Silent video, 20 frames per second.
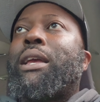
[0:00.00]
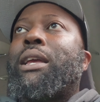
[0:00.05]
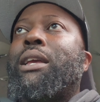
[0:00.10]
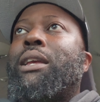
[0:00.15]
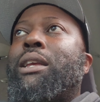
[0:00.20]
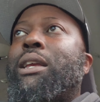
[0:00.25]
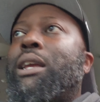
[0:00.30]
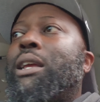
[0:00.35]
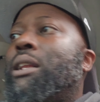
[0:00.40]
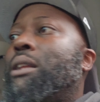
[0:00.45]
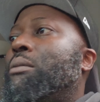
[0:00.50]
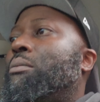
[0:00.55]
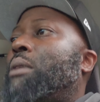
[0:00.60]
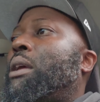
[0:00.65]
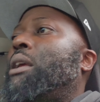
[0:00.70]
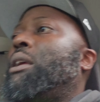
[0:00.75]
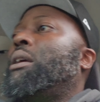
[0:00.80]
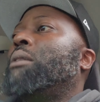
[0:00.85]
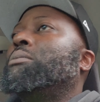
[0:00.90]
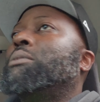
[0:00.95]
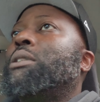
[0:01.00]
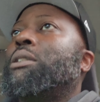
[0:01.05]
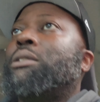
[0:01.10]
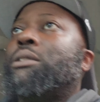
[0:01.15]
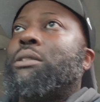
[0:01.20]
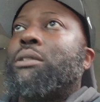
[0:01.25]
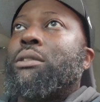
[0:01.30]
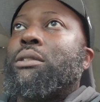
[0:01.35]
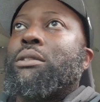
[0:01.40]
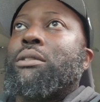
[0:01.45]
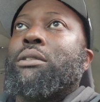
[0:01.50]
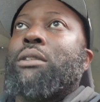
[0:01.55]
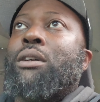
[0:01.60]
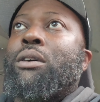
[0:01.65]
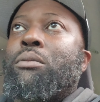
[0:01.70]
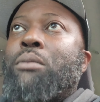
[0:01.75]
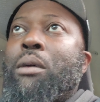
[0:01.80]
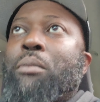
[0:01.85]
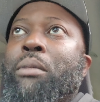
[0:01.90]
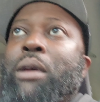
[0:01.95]
back again, man. I'm just,
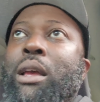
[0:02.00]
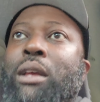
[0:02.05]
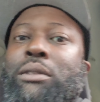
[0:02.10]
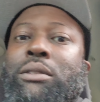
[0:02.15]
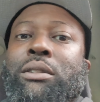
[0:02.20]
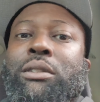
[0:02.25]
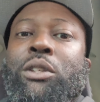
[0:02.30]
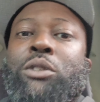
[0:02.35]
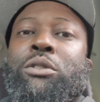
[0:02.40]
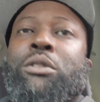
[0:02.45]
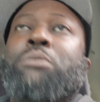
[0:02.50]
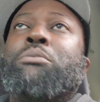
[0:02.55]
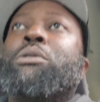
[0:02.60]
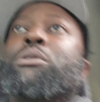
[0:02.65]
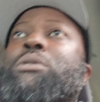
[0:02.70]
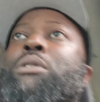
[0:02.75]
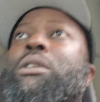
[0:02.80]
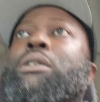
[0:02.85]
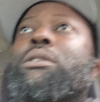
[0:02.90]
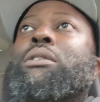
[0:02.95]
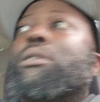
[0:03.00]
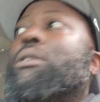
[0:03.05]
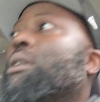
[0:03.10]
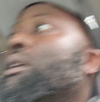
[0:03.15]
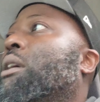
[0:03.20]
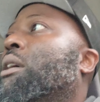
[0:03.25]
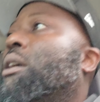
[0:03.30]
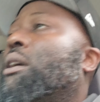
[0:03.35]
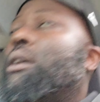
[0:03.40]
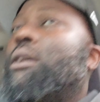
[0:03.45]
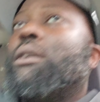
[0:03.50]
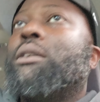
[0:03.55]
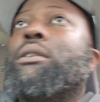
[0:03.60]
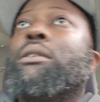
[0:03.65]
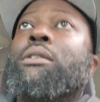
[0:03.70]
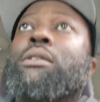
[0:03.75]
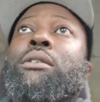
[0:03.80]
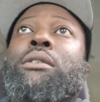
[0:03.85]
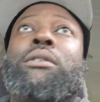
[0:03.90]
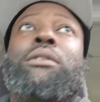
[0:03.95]
oh my bad, excuse the music. Uh,
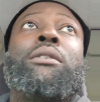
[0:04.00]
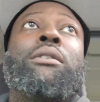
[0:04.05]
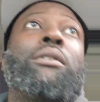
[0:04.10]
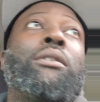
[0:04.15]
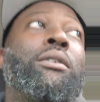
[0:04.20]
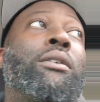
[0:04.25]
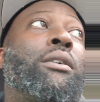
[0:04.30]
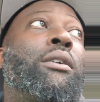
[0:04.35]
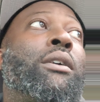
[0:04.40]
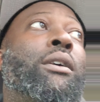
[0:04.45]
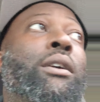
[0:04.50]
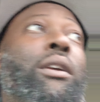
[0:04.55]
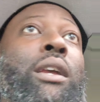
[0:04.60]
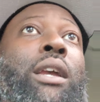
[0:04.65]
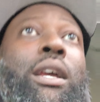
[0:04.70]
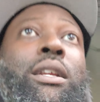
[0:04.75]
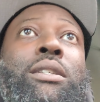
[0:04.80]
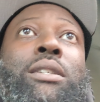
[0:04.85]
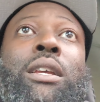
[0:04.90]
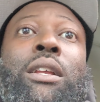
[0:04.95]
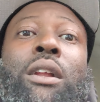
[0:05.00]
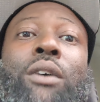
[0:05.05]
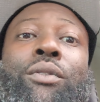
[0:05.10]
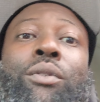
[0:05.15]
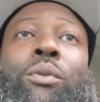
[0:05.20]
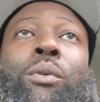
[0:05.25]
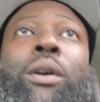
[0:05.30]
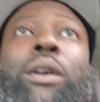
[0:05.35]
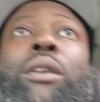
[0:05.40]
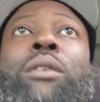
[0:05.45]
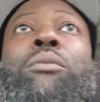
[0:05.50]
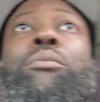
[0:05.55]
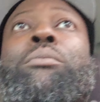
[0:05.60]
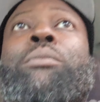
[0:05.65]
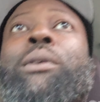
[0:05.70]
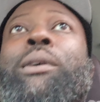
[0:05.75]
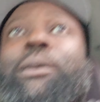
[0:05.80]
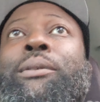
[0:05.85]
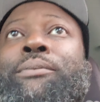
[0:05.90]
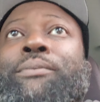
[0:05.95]
yeah, just getting off of work,
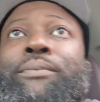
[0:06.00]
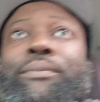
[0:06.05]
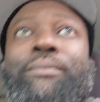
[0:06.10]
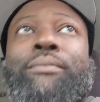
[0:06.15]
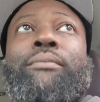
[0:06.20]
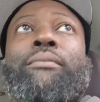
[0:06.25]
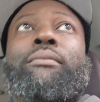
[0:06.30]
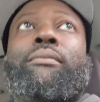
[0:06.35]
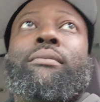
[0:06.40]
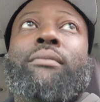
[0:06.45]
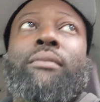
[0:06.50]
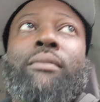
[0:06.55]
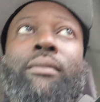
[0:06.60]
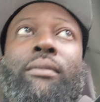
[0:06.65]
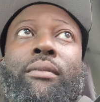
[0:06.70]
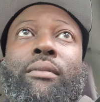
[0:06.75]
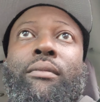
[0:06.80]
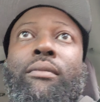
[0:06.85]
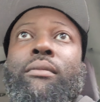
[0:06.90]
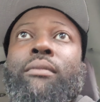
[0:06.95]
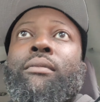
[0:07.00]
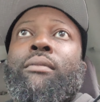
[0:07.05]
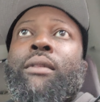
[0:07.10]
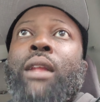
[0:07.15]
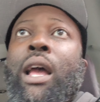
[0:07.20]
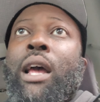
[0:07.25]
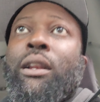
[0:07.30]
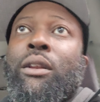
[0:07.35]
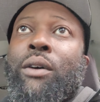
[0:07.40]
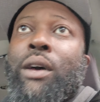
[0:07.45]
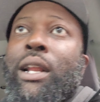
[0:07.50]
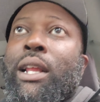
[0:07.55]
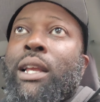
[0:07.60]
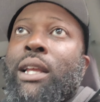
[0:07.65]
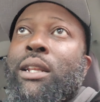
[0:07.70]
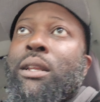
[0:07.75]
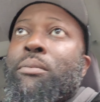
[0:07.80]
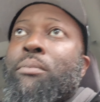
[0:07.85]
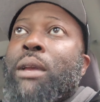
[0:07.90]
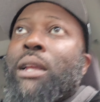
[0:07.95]
but yeah, I know I
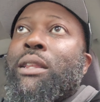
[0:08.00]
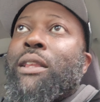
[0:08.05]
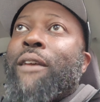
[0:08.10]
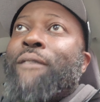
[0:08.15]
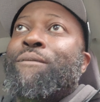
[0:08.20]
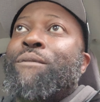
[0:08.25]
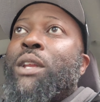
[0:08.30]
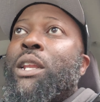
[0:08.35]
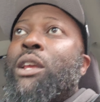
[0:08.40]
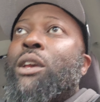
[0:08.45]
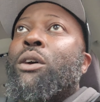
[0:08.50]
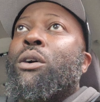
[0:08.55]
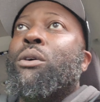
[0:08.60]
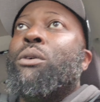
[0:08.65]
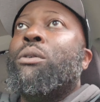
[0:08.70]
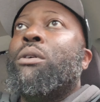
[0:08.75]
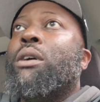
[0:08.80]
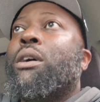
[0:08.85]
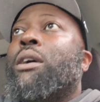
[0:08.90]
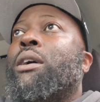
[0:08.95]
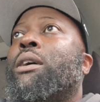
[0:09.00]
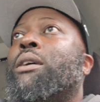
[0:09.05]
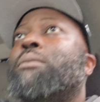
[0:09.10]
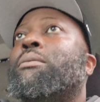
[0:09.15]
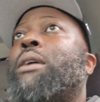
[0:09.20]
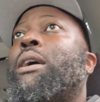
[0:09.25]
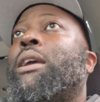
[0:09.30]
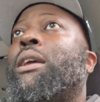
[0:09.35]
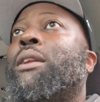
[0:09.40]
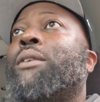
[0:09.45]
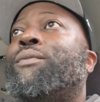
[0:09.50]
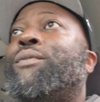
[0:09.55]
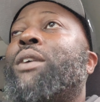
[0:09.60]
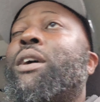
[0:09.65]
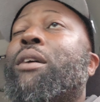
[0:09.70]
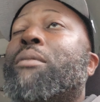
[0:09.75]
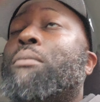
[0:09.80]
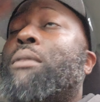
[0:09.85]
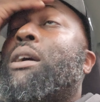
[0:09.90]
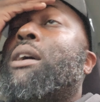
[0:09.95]
didn't get to make that video, uh, my
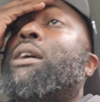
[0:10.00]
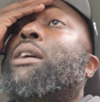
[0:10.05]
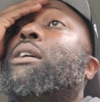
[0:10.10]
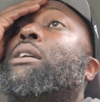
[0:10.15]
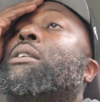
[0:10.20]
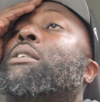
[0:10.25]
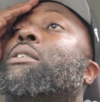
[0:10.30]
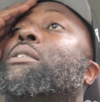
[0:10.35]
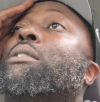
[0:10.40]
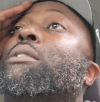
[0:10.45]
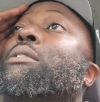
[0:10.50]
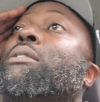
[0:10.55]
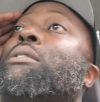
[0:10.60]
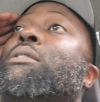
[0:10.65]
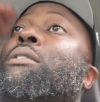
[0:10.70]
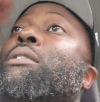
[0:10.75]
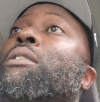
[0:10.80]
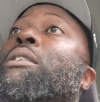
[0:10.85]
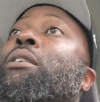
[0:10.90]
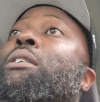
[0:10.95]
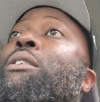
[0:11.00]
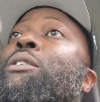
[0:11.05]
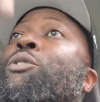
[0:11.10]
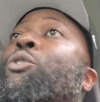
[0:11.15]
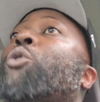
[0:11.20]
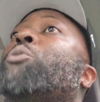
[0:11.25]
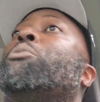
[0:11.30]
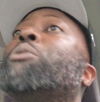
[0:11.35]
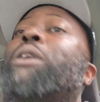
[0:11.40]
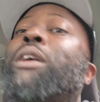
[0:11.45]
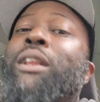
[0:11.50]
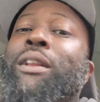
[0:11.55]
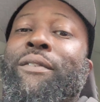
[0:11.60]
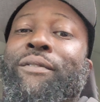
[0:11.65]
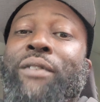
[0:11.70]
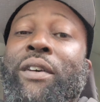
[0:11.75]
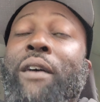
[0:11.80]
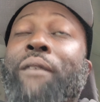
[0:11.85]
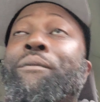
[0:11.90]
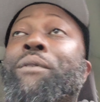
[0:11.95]
NFL, my normal
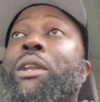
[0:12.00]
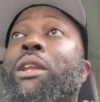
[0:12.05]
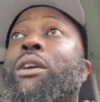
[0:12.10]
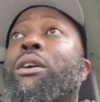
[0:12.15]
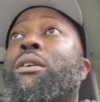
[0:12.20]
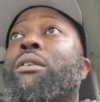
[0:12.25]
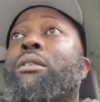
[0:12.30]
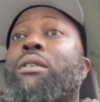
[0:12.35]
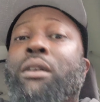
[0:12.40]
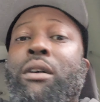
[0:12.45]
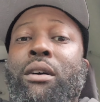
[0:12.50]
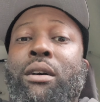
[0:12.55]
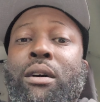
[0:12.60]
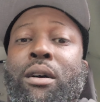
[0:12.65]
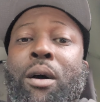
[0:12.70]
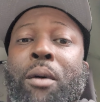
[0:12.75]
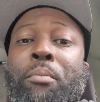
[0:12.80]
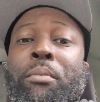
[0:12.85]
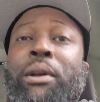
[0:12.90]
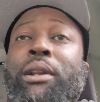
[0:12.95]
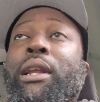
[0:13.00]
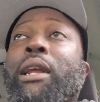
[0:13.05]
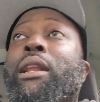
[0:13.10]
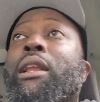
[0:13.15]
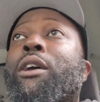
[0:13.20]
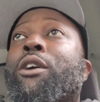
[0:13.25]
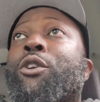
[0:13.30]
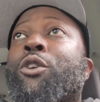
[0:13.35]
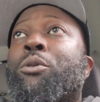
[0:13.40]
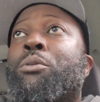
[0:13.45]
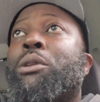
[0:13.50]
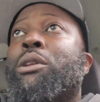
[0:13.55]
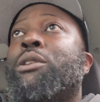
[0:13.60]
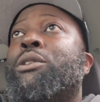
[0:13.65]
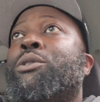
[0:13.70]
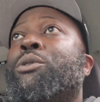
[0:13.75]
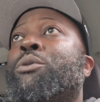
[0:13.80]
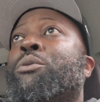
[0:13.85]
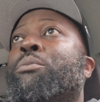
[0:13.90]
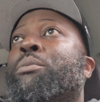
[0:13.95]
NFL video uh, on Monday like I normally
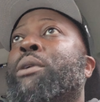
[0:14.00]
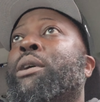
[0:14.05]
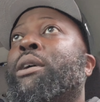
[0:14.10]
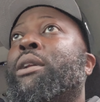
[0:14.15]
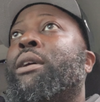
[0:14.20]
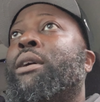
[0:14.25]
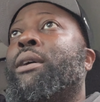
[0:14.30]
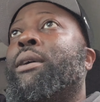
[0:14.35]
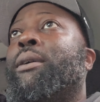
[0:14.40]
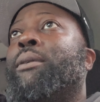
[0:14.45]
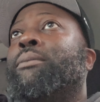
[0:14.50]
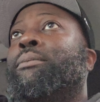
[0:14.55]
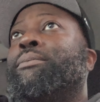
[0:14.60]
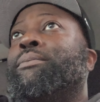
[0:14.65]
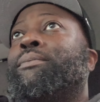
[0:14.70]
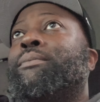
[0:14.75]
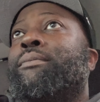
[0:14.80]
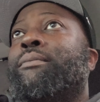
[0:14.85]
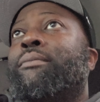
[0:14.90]
do, but um,